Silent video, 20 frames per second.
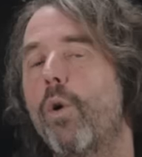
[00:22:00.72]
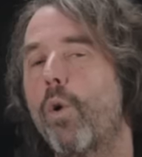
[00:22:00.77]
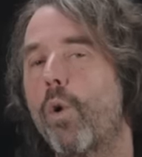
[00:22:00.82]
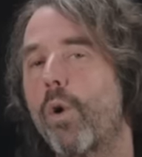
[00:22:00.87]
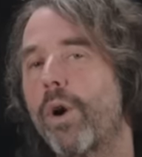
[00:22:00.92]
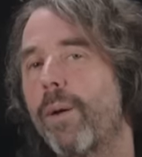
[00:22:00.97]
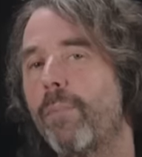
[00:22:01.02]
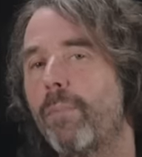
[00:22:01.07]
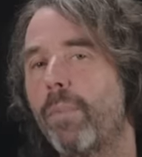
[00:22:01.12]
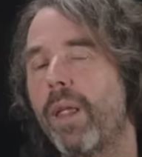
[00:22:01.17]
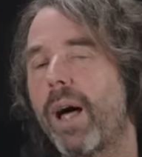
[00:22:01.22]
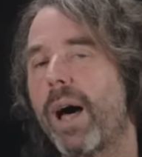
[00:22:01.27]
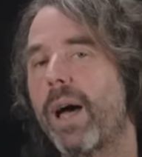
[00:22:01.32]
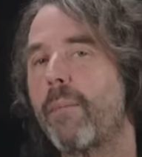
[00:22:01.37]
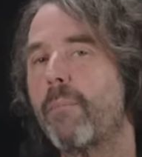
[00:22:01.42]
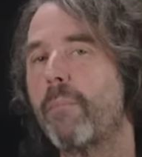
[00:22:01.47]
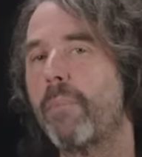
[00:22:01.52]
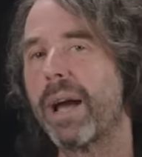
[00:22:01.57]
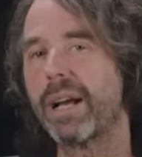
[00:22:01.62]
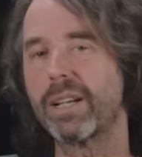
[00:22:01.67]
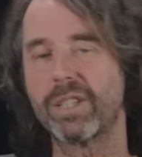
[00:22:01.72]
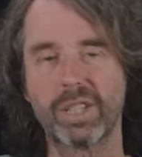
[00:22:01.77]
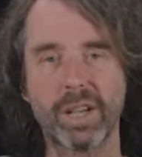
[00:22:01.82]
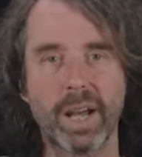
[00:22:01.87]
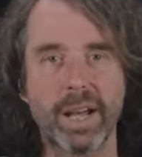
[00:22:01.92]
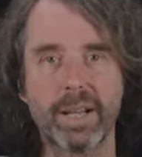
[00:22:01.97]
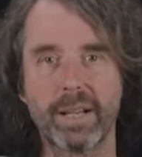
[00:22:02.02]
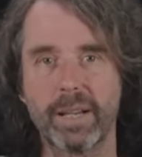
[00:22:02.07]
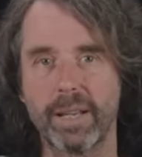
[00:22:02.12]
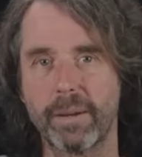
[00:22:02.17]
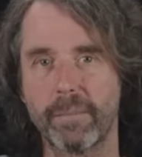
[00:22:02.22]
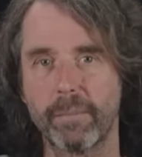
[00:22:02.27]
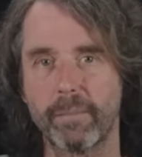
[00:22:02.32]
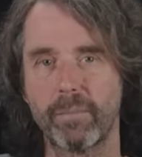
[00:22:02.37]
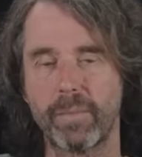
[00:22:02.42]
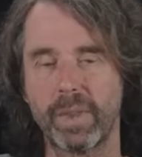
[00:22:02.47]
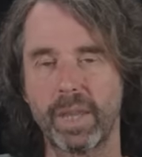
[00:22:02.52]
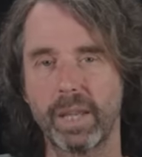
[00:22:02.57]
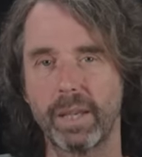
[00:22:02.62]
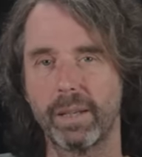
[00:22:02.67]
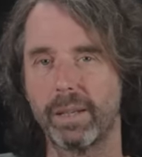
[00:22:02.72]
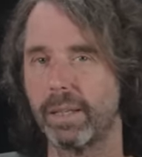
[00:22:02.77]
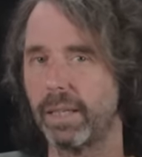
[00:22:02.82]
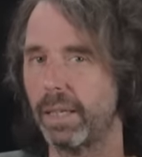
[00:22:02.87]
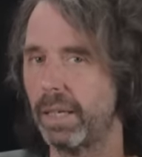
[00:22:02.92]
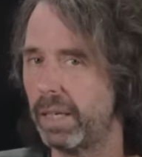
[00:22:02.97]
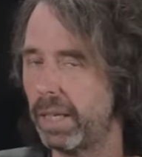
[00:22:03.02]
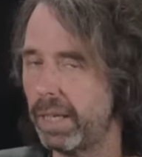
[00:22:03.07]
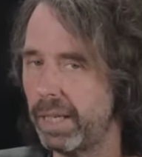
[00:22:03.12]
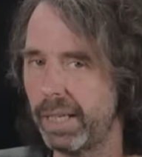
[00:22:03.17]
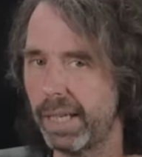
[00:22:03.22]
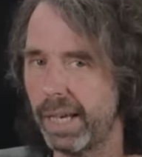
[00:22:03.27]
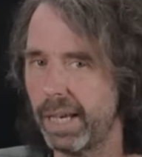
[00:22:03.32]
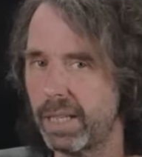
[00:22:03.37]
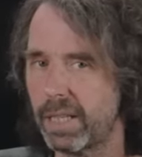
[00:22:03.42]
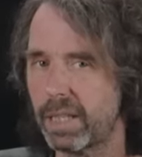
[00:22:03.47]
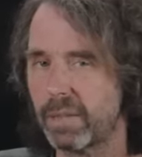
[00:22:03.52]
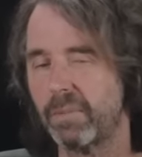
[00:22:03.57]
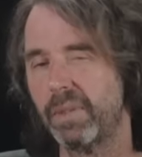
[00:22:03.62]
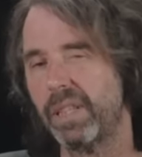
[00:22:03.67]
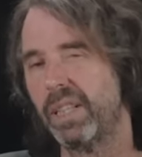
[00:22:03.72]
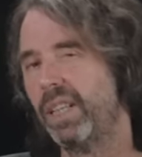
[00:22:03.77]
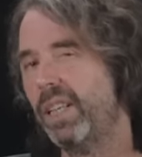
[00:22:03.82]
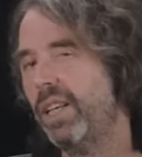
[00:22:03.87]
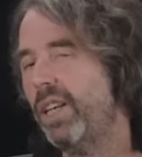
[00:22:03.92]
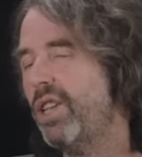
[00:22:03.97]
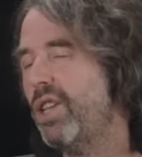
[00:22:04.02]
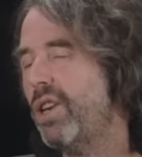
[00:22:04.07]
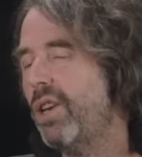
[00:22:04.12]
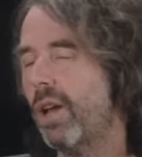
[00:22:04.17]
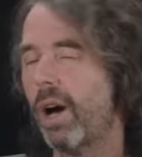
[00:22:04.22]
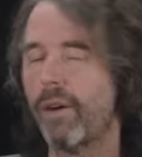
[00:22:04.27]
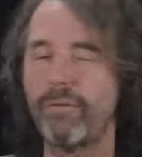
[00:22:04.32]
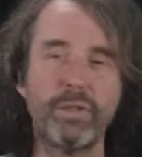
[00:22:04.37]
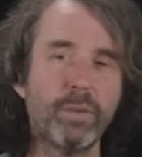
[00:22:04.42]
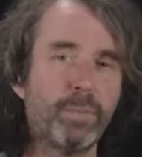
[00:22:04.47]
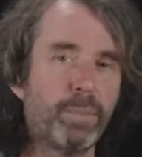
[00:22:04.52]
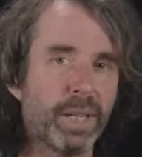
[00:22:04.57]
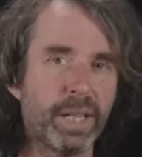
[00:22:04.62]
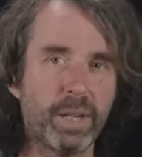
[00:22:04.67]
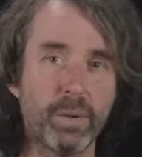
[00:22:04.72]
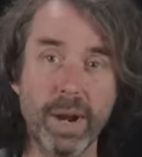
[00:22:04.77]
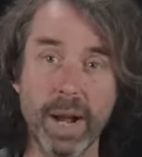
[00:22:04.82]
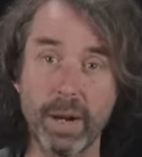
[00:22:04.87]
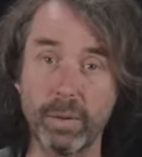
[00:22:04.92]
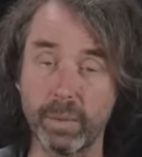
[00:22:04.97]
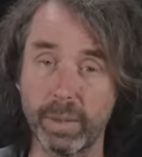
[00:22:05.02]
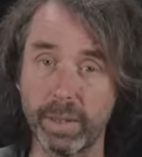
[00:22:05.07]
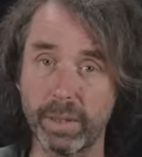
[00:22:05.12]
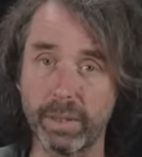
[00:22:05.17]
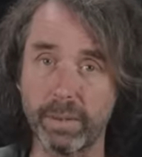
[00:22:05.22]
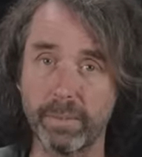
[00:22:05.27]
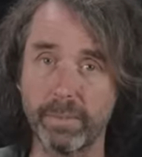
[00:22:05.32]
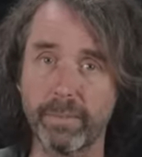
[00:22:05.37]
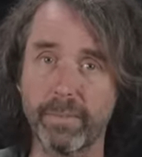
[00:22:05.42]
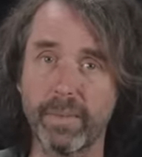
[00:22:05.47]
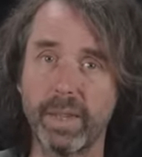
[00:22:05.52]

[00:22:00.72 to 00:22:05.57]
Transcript: or apply back cycling. In any case, enough to play around with.